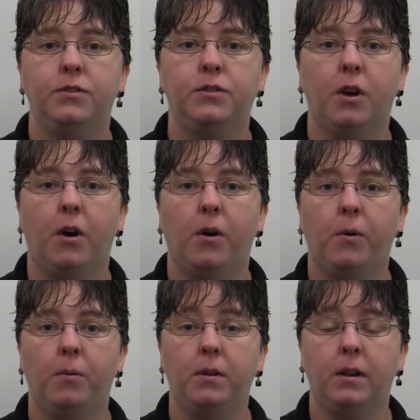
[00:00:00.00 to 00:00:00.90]

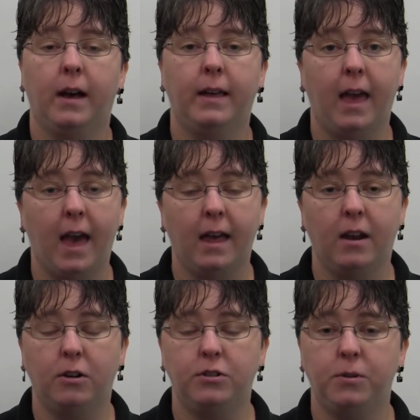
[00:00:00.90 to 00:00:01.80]
So
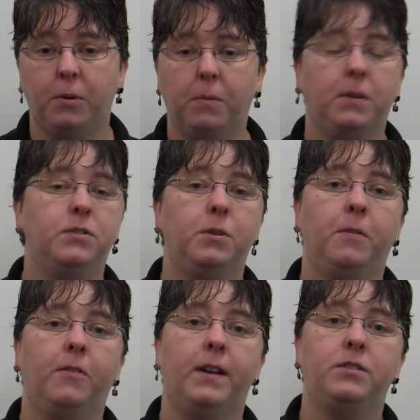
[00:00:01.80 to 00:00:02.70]
again, our 211
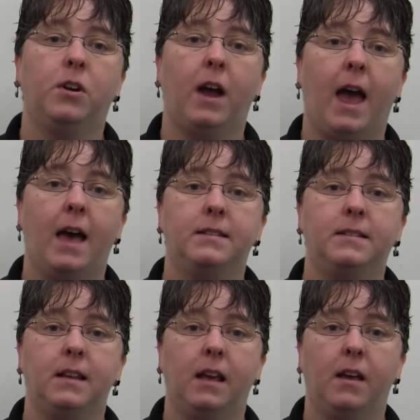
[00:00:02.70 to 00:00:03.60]
supervisor
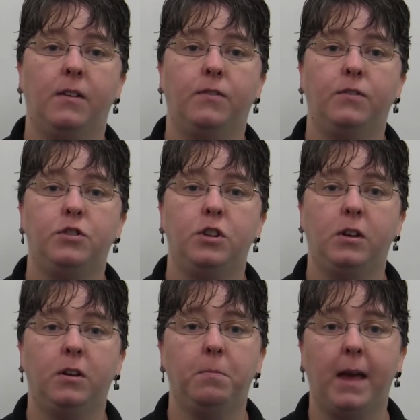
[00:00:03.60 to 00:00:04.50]
asked if
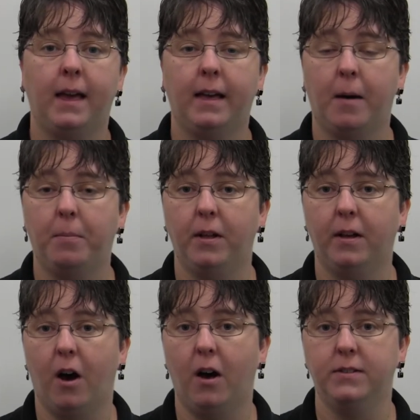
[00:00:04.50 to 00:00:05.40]
she could make a couple
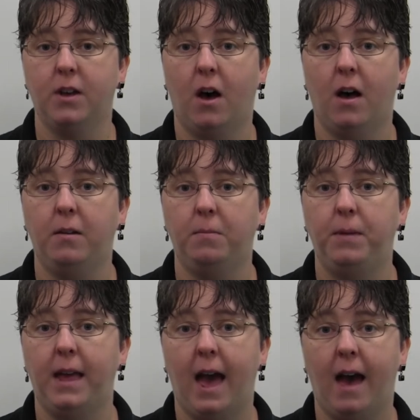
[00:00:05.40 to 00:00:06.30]
of calls on
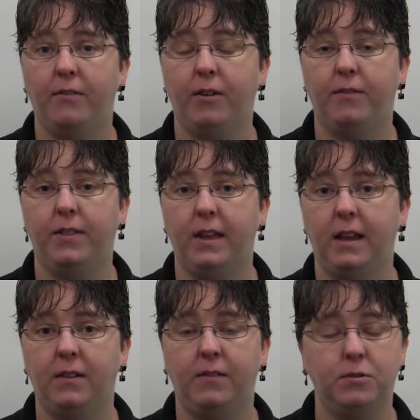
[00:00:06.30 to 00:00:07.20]
behalf of the
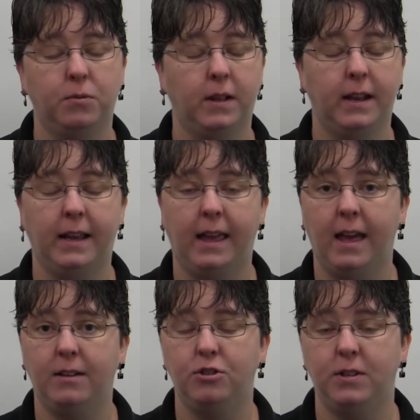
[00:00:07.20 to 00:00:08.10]
individual, and
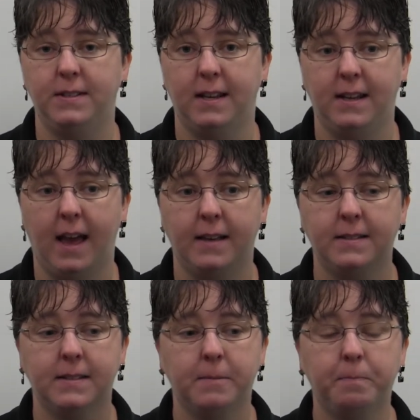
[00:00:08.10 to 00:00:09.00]
again, she said
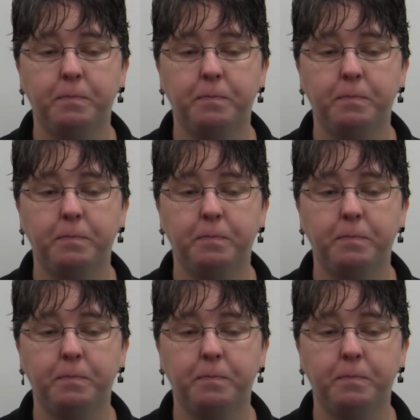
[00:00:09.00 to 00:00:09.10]
yes.